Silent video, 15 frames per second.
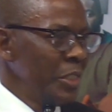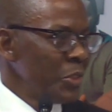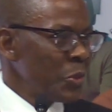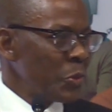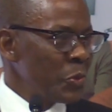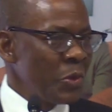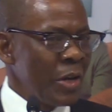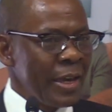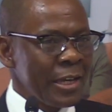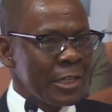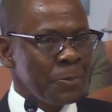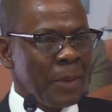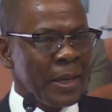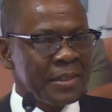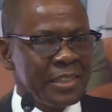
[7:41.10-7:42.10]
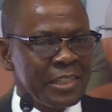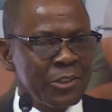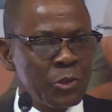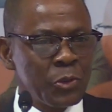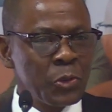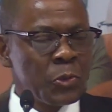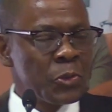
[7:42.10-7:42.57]
So you are
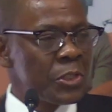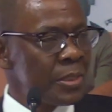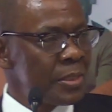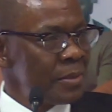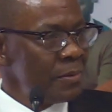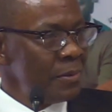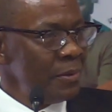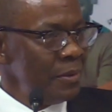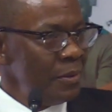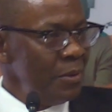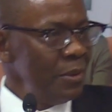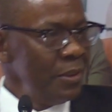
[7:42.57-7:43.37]
expecting to use,